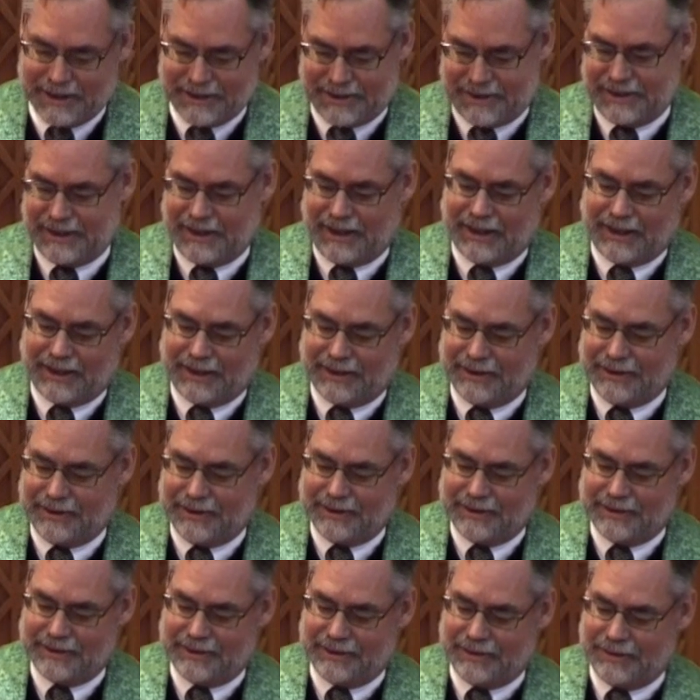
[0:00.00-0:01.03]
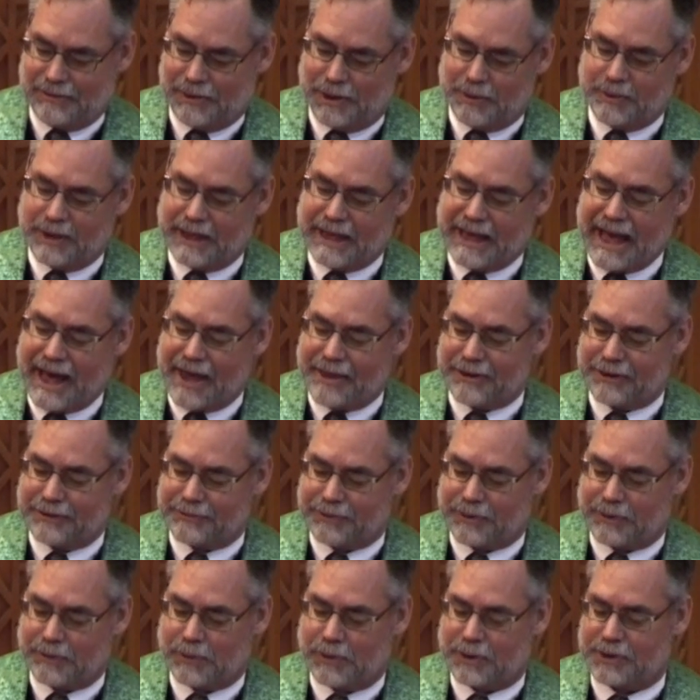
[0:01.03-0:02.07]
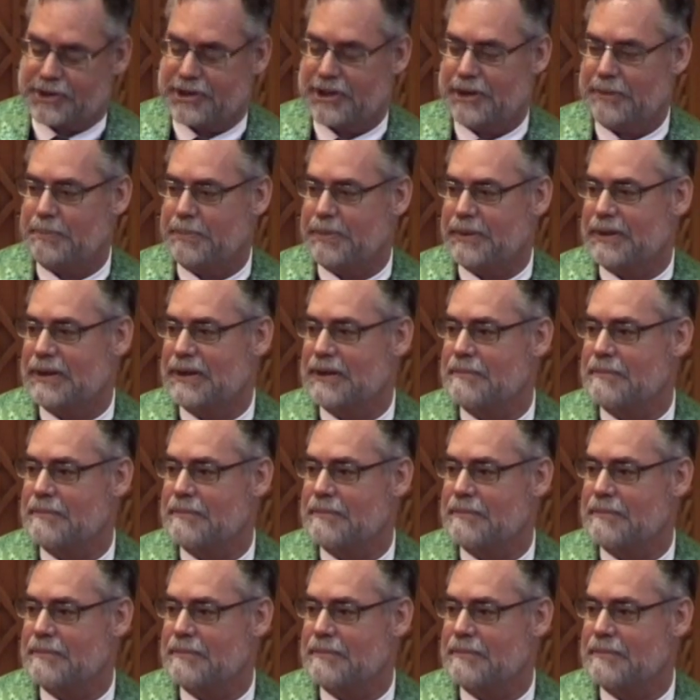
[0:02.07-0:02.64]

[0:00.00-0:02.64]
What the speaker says: did when we gathered for worship